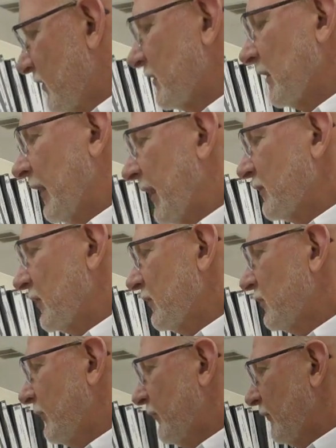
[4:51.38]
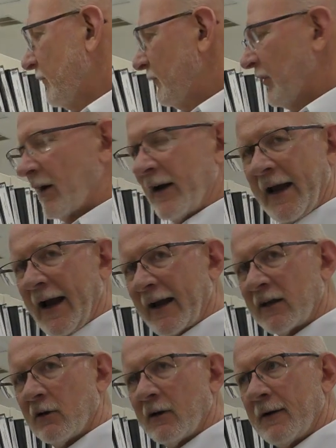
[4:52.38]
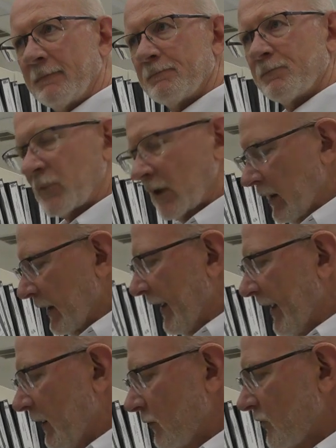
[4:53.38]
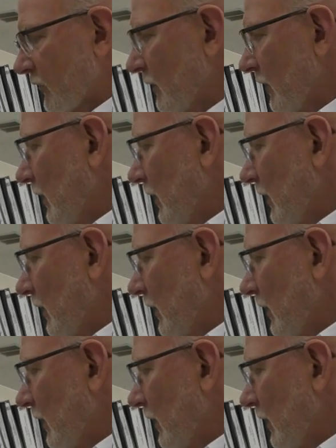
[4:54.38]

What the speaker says: is allows us very accurate counts